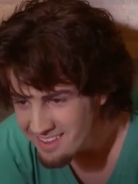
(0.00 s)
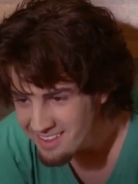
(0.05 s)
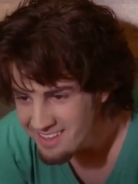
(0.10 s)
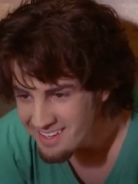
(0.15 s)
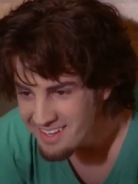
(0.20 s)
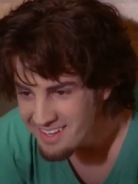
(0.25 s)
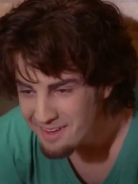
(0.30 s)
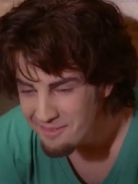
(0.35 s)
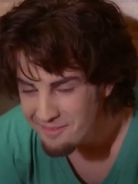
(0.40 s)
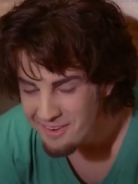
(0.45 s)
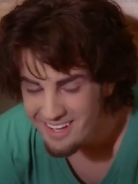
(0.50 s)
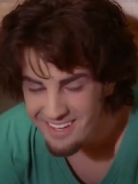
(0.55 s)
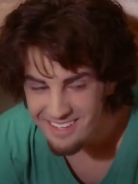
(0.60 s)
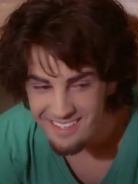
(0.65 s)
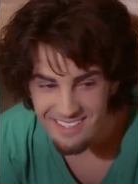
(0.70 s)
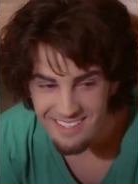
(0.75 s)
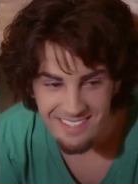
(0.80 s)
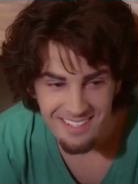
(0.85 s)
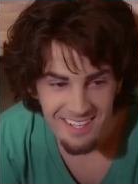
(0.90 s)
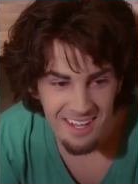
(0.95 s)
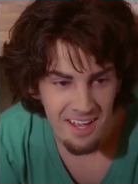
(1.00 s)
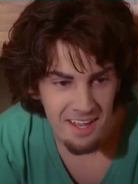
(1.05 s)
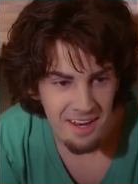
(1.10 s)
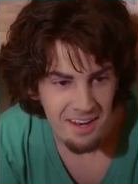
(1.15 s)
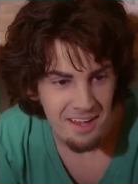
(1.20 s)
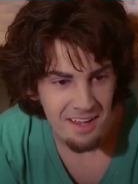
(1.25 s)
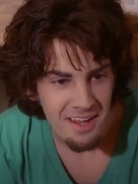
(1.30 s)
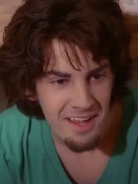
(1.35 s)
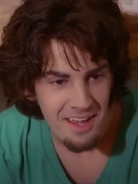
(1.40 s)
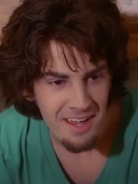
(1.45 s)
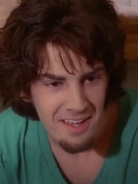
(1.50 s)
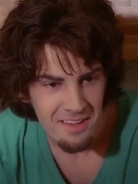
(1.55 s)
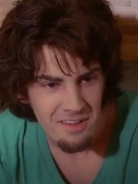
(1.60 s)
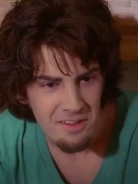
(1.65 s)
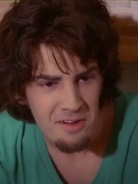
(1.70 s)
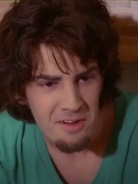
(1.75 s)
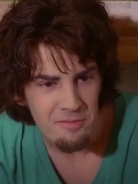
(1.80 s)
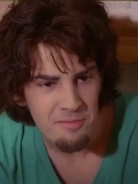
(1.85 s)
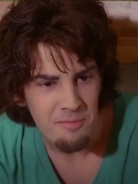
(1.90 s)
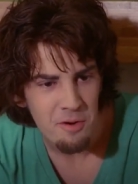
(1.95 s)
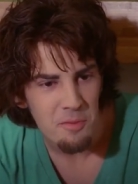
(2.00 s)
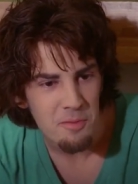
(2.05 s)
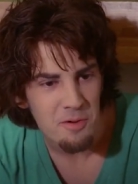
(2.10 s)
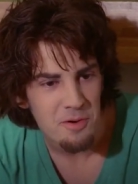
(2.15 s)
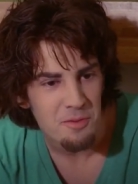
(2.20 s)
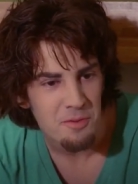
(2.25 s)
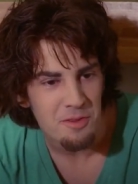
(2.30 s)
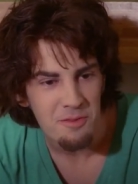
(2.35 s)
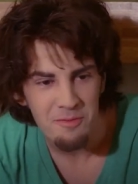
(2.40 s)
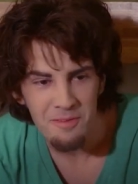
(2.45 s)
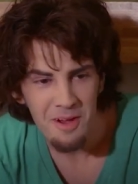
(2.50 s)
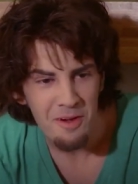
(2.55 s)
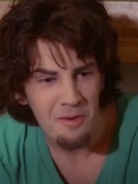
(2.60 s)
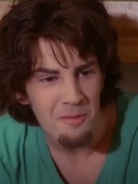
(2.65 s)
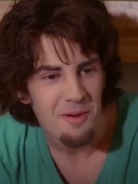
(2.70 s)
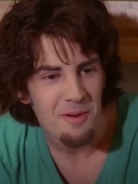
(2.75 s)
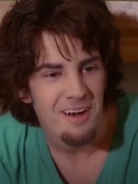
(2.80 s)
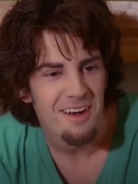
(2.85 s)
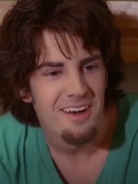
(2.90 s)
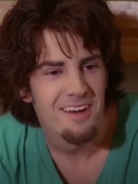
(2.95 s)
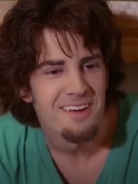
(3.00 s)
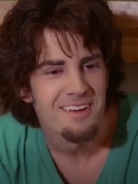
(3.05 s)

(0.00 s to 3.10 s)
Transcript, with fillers: talks about being in love with Velma to Scooby as he gets